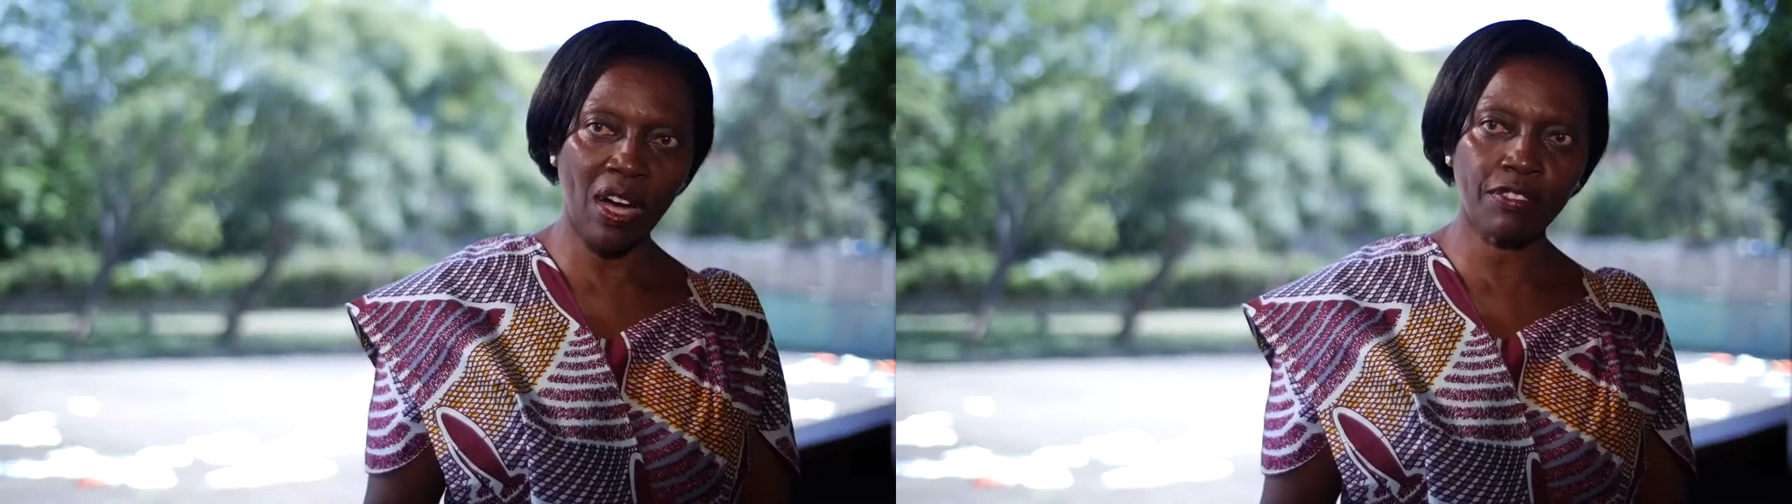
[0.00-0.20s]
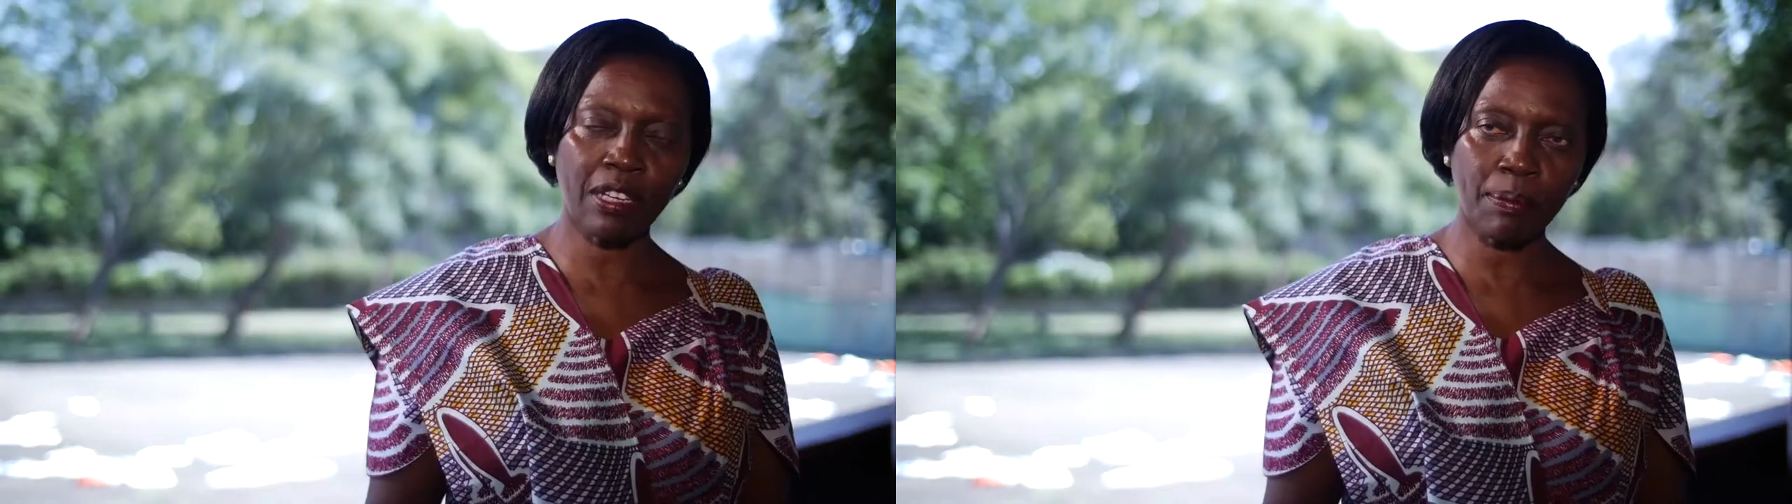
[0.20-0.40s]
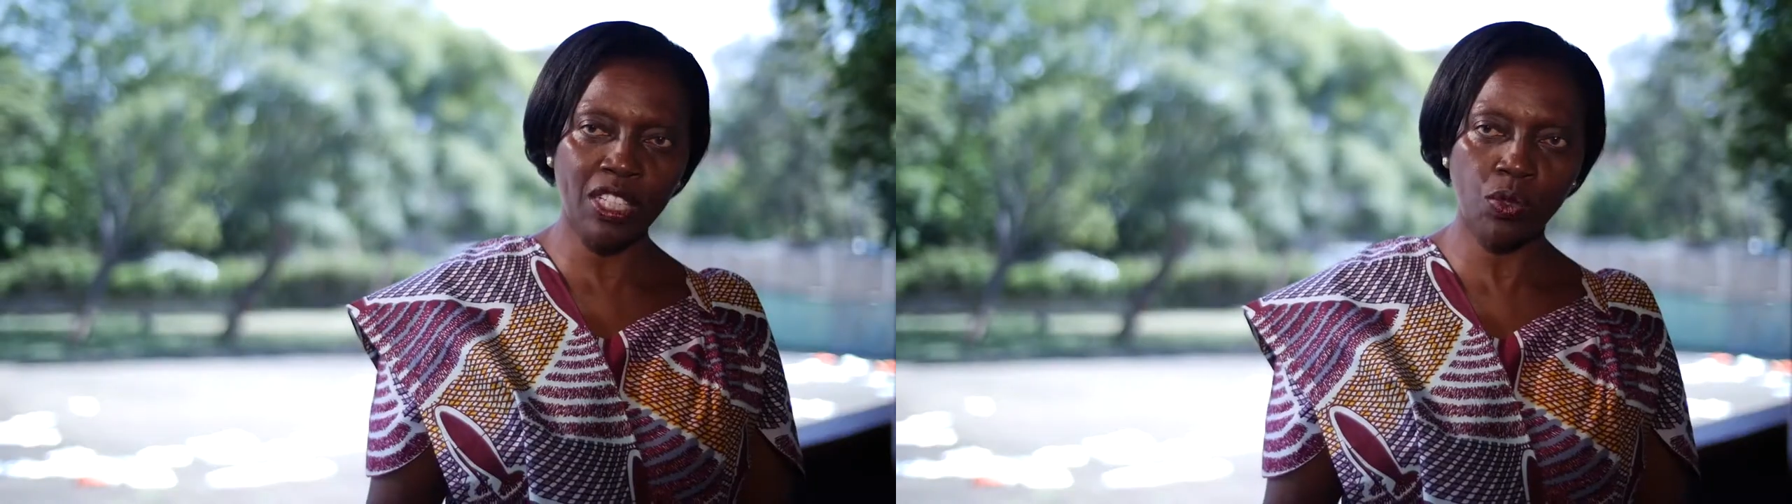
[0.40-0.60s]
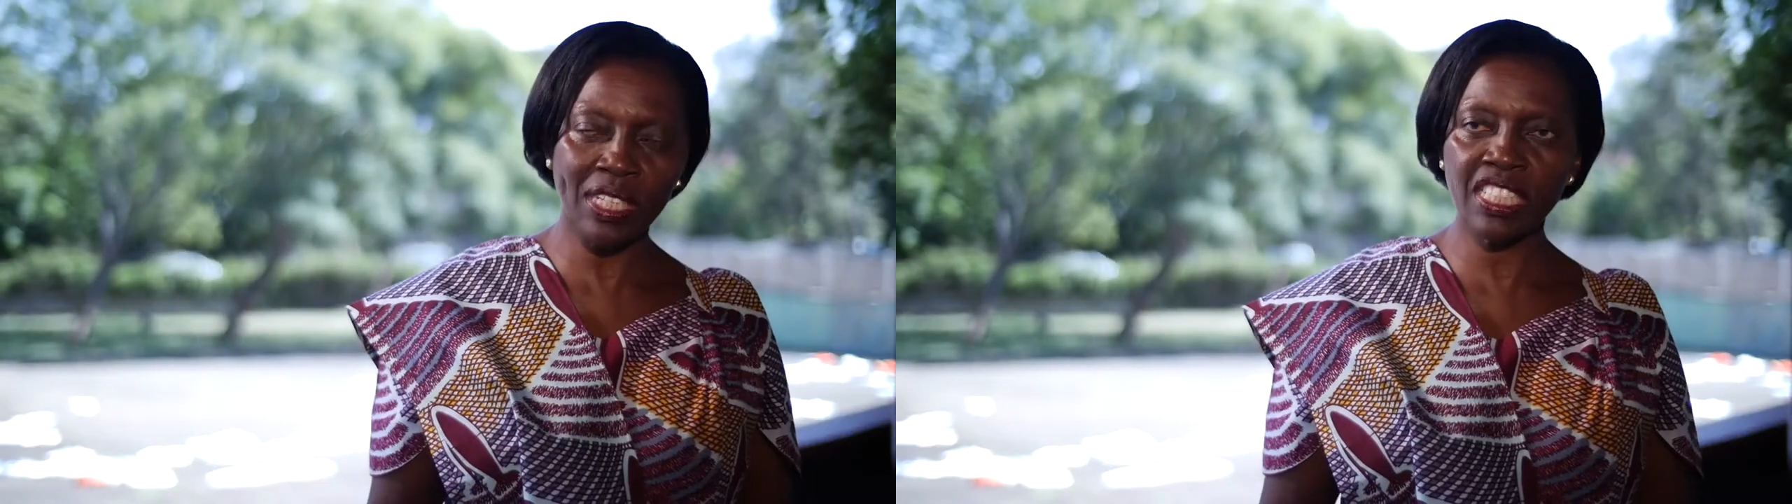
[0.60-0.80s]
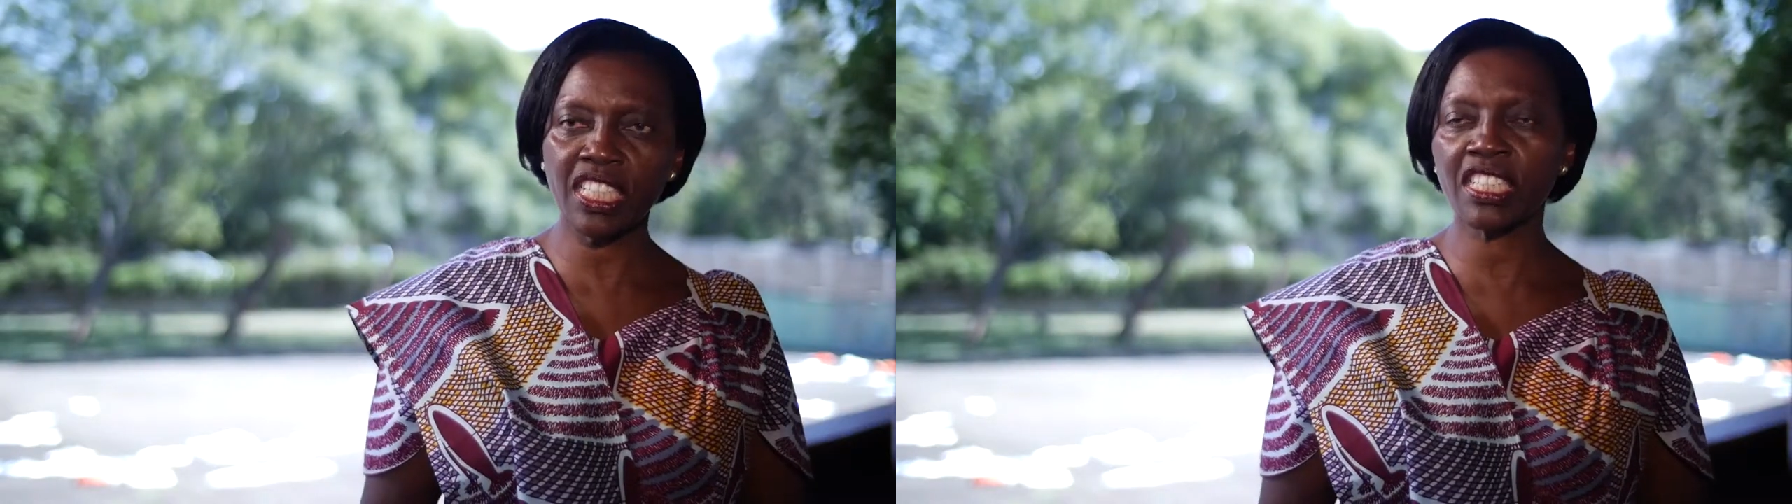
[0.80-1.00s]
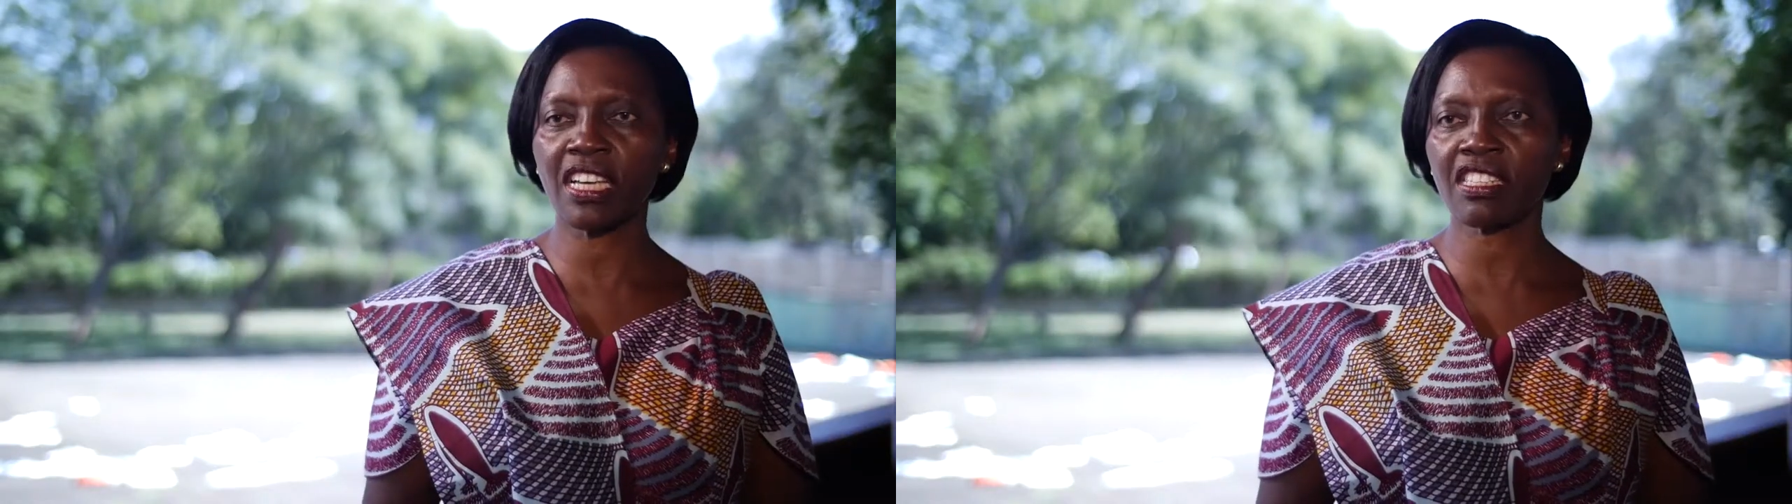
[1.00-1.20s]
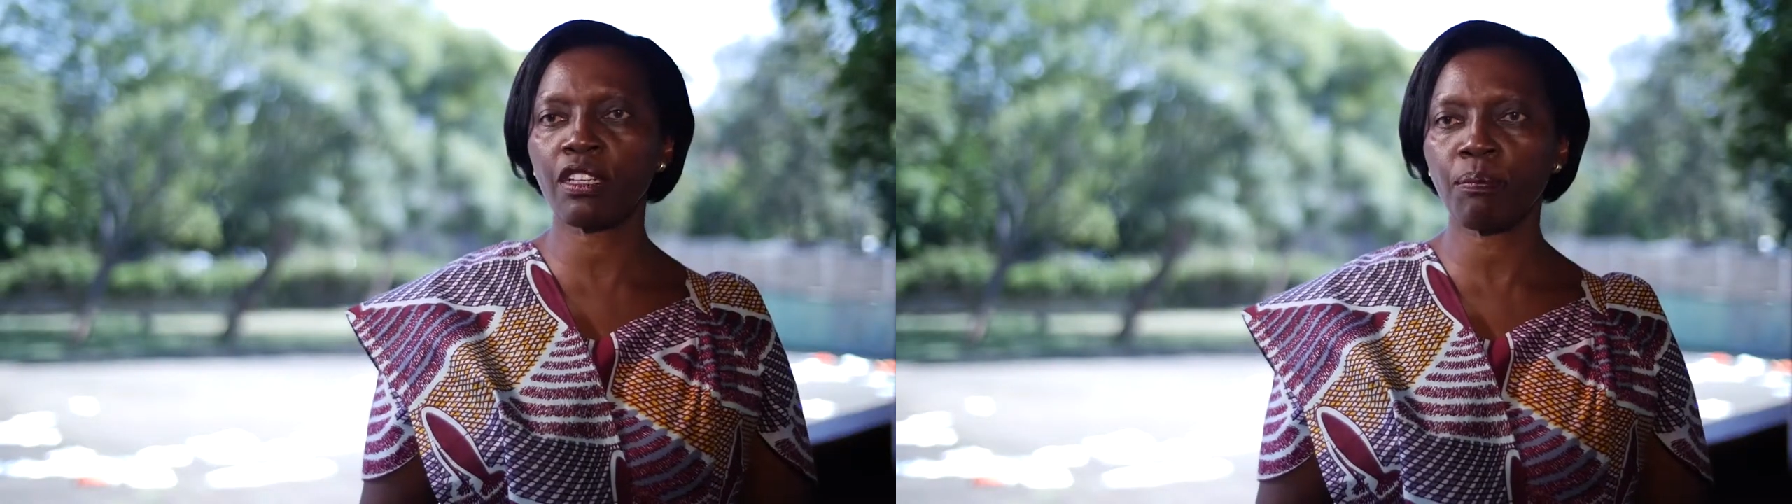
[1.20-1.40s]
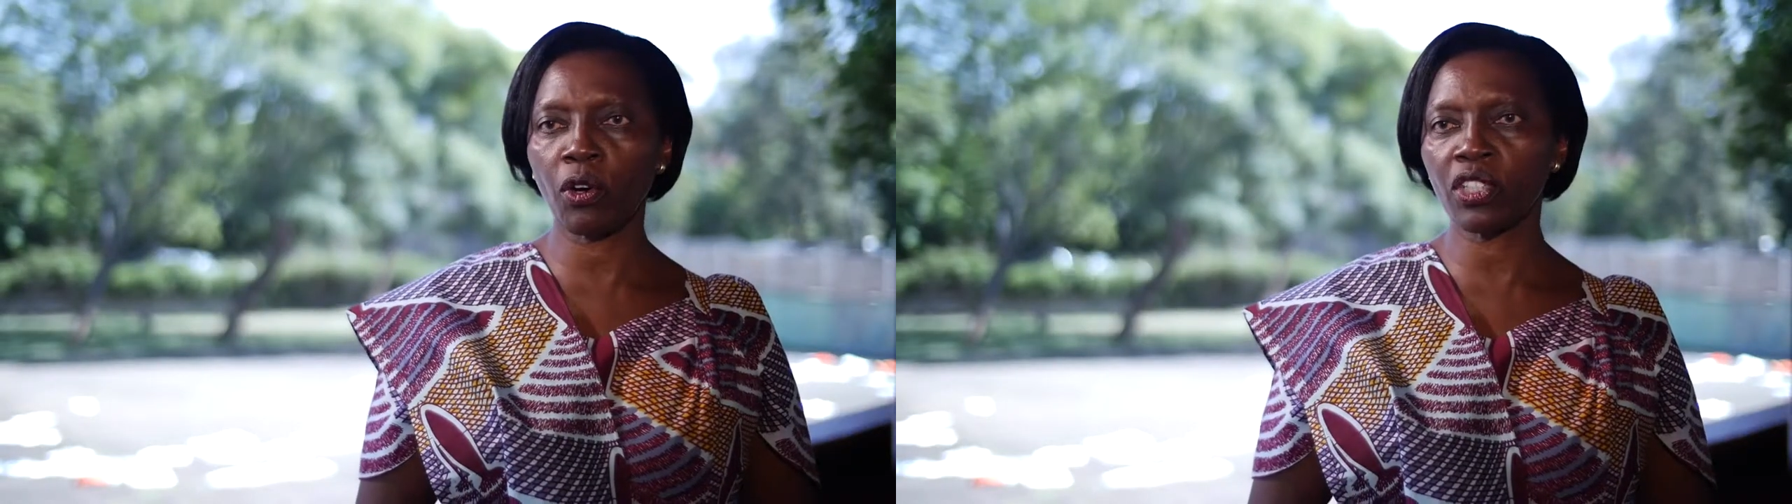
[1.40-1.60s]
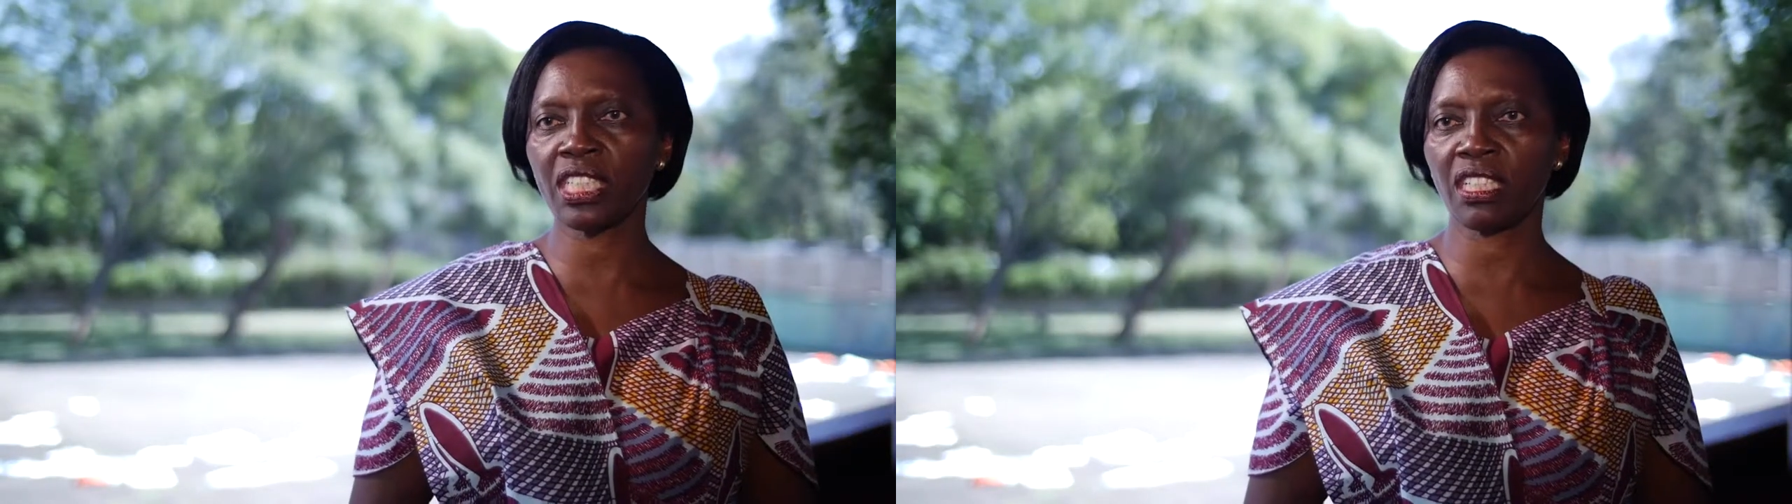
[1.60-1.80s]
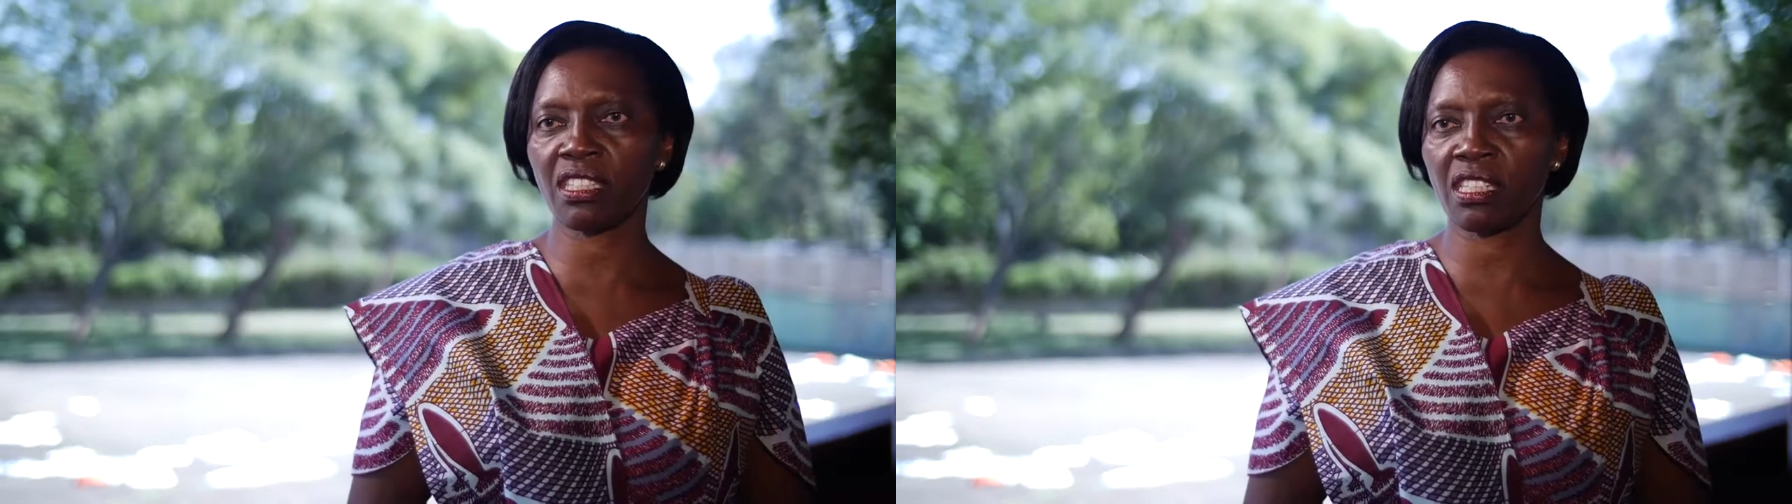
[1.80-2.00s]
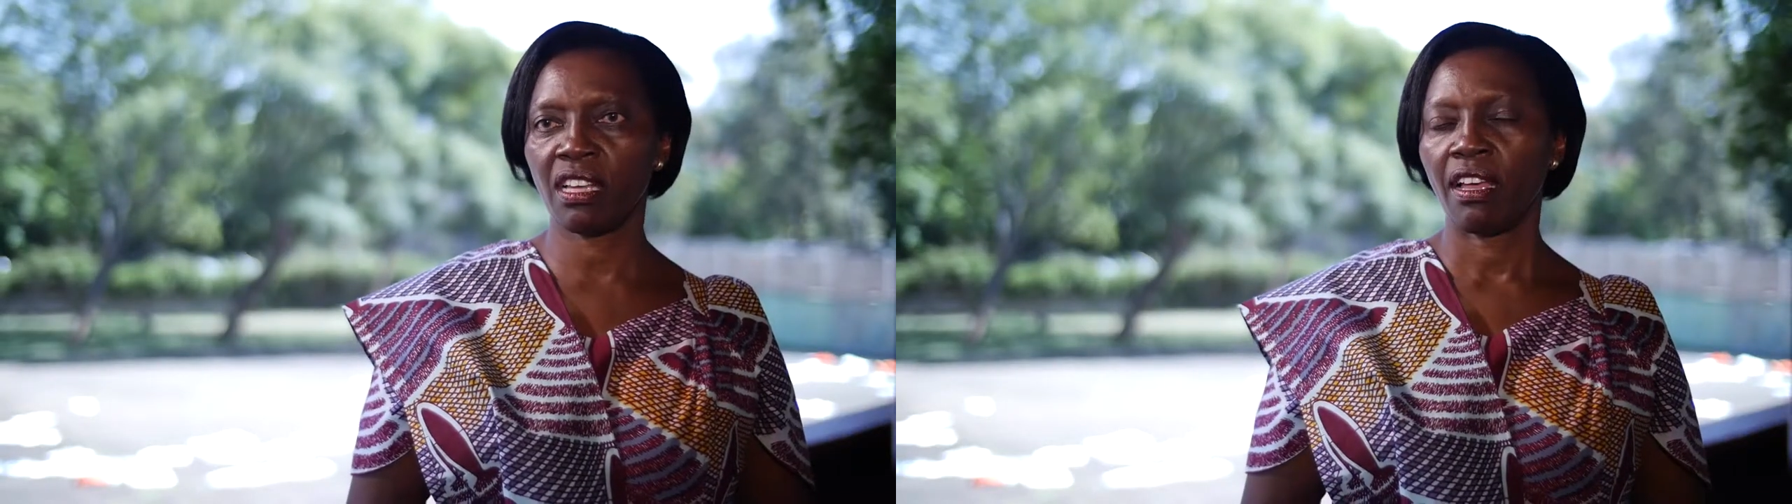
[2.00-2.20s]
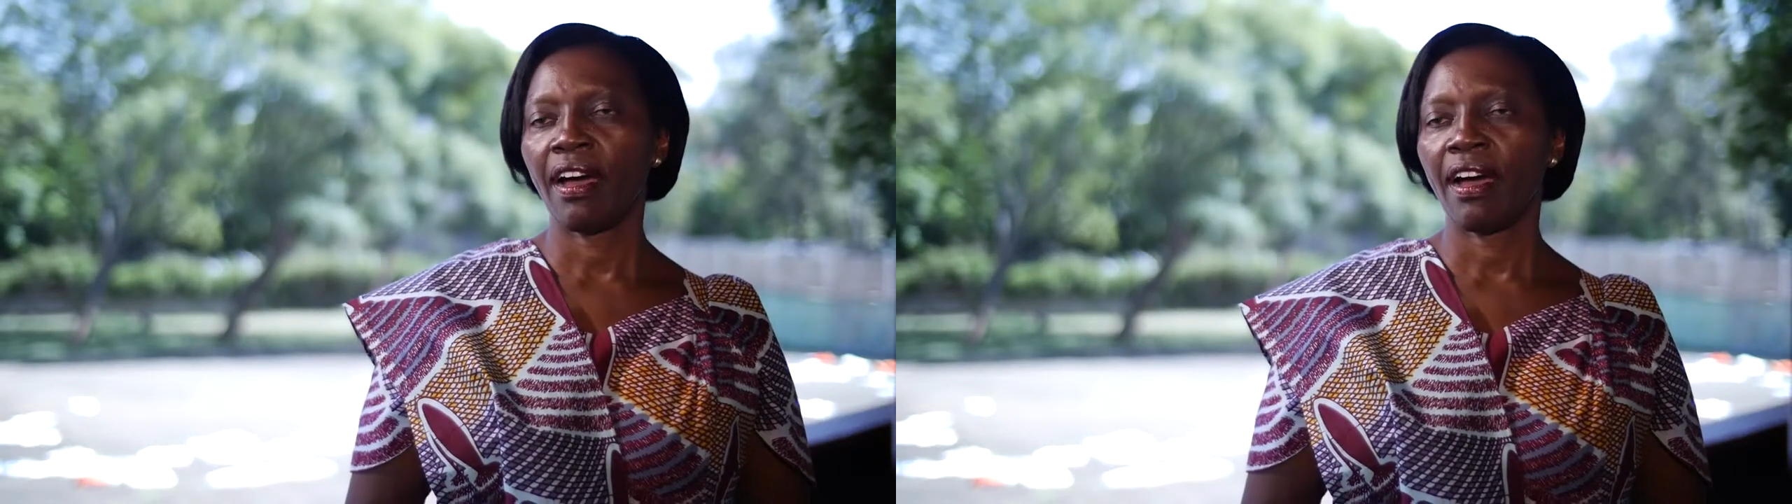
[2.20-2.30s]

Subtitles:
After my 20 years in politics,